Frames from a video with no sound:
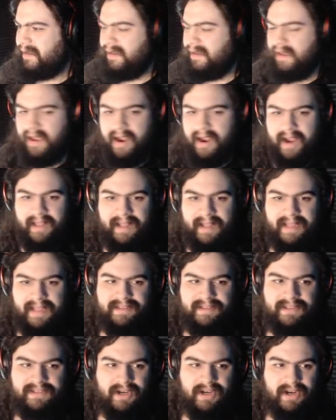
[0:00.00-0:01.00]
All right,
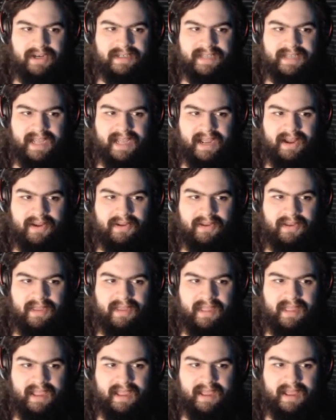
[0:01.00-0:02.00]
let's turn down
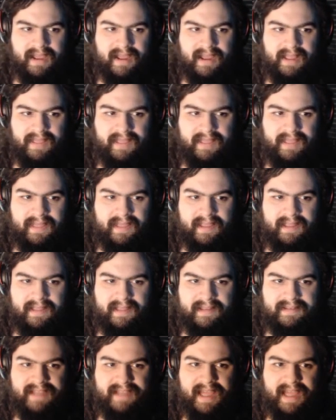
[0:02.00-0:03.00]
the uh, the the
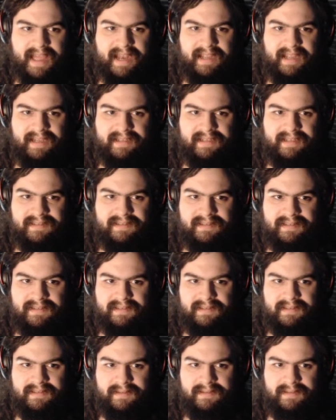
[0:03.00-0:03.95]
settings